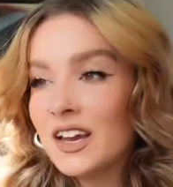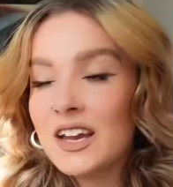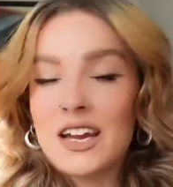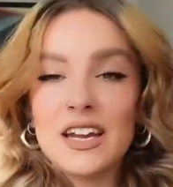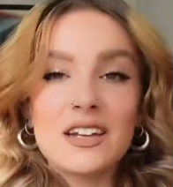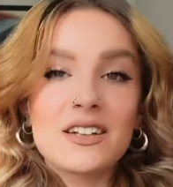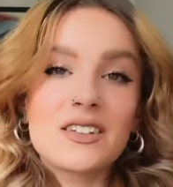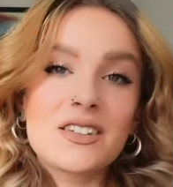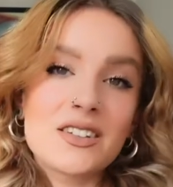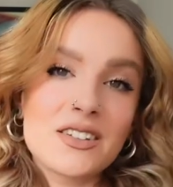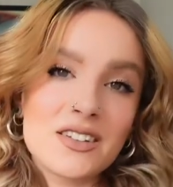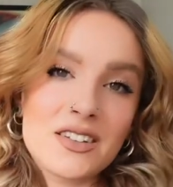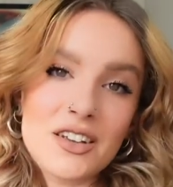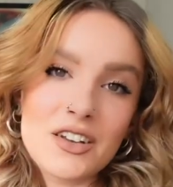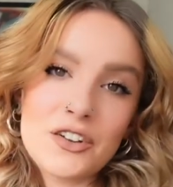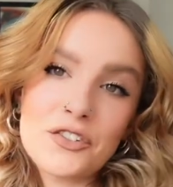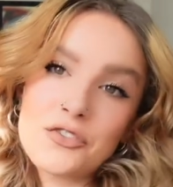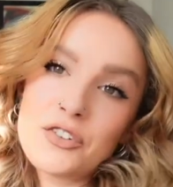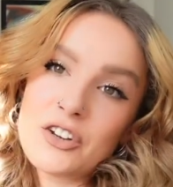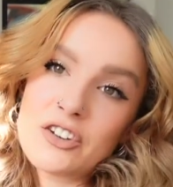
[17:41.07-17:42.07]
It's
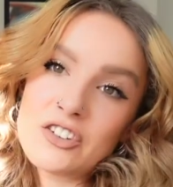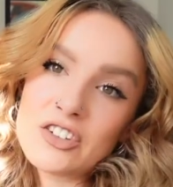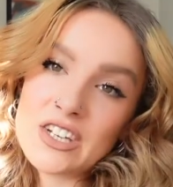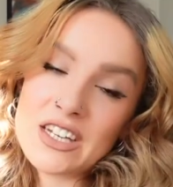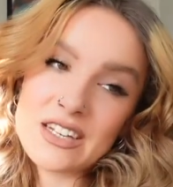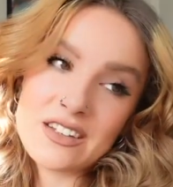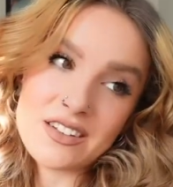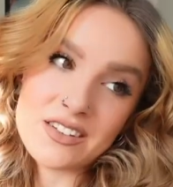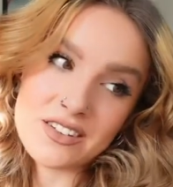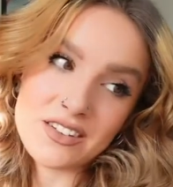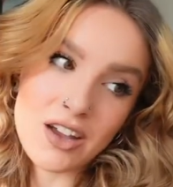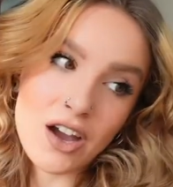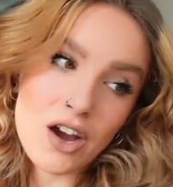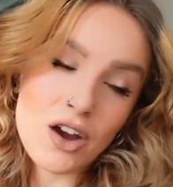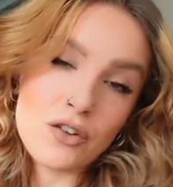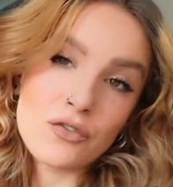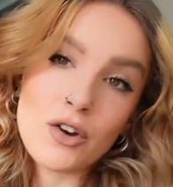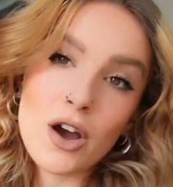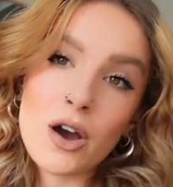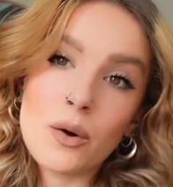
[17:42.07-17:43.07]
officially the start
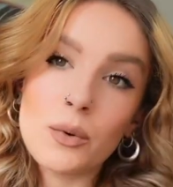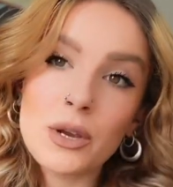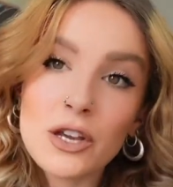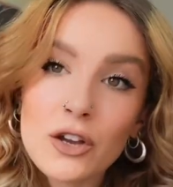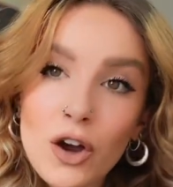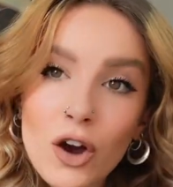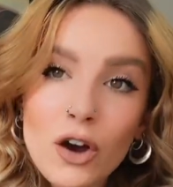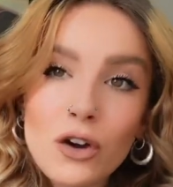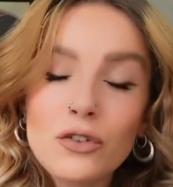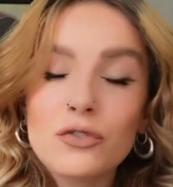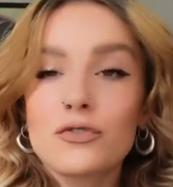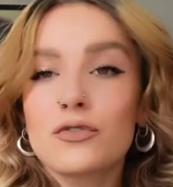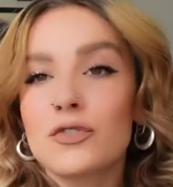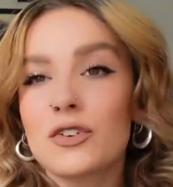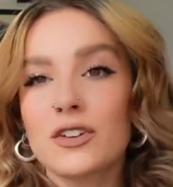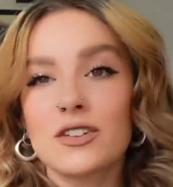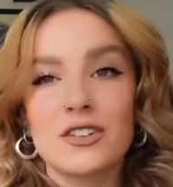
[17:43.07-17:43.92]
of our week off.